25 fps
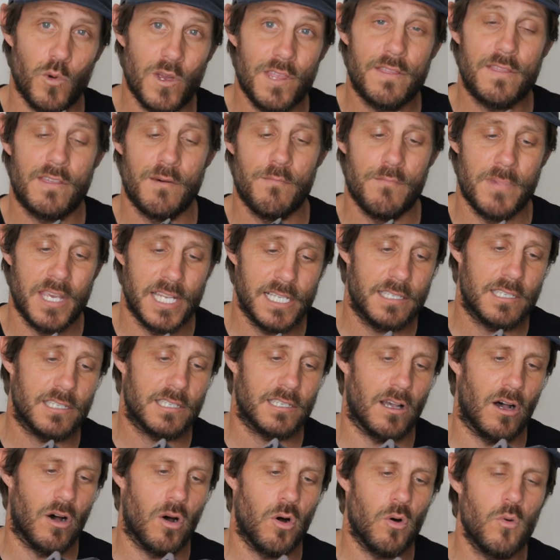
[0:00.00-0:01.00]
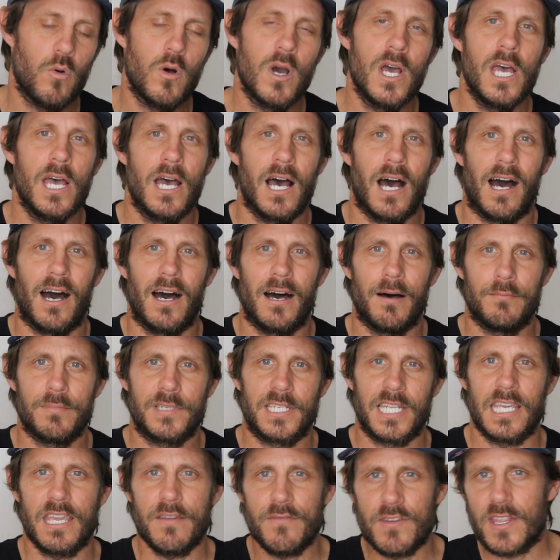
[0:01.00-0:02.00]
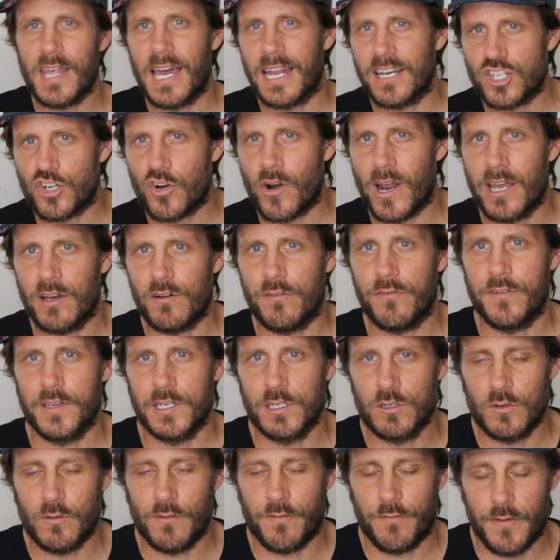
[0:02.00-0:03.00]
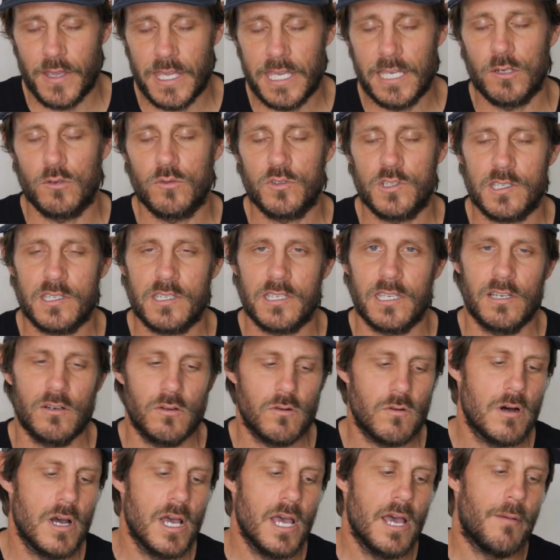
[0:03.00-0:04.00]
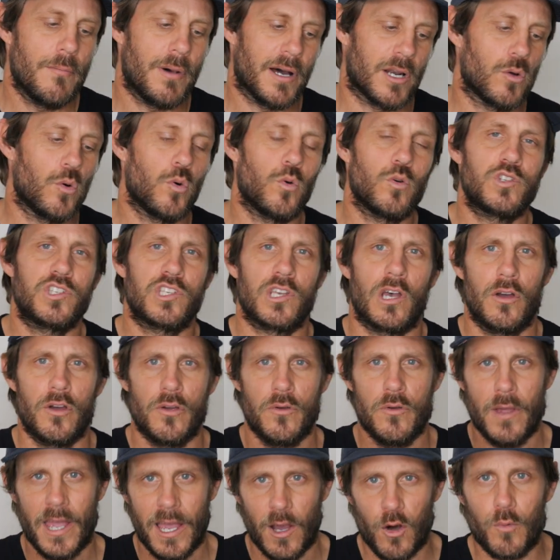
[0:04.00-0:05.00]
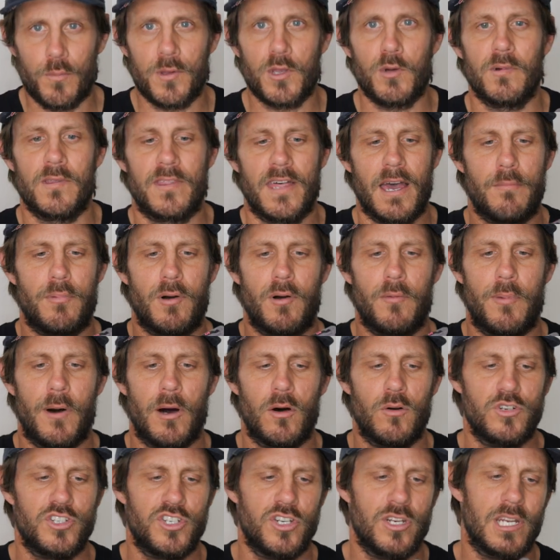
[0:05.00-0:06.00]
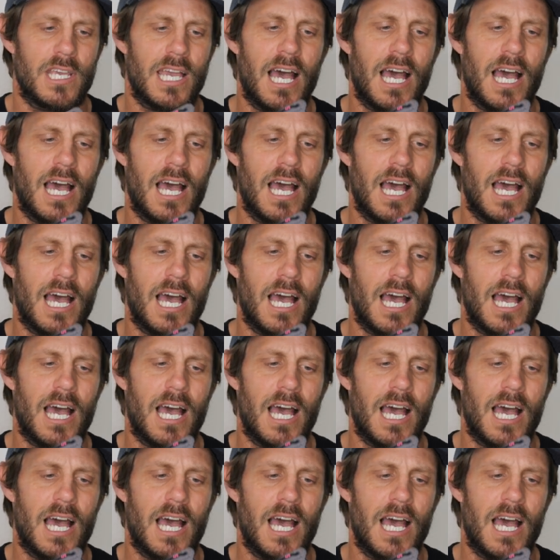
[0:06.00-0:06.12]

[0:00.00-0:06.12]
with the midsole to give you that trail feel still, but also help you with that propulsion.